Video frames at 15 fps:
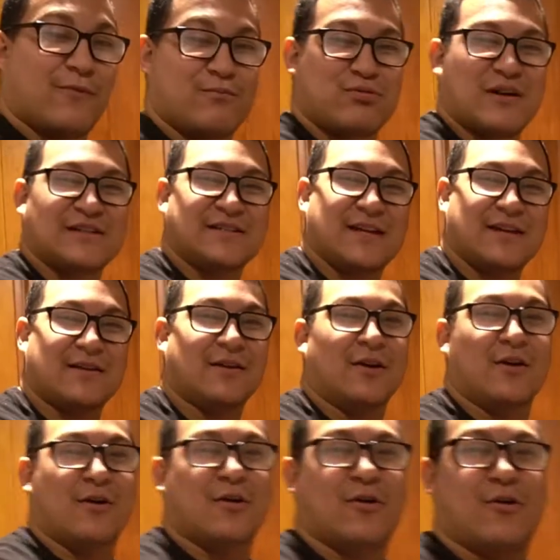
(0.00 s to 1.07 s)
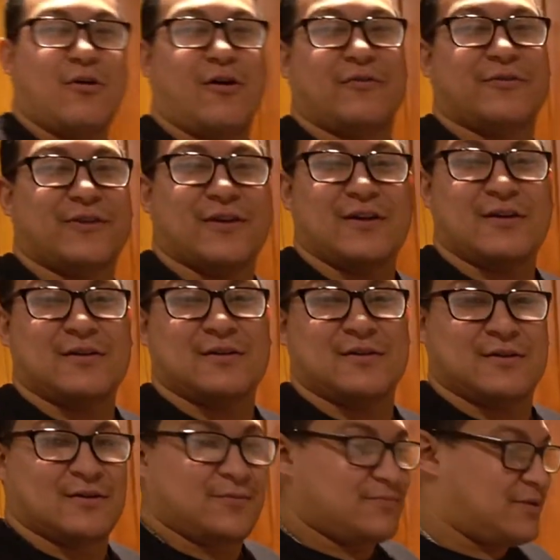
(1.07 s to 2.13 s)
brisket off the
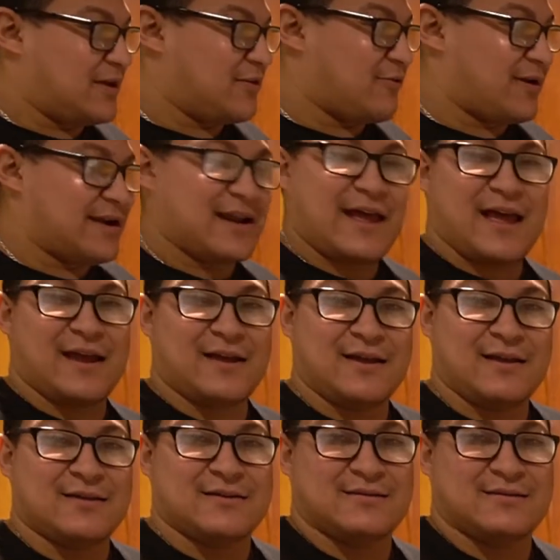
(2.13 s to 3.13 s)
Big Green Egg.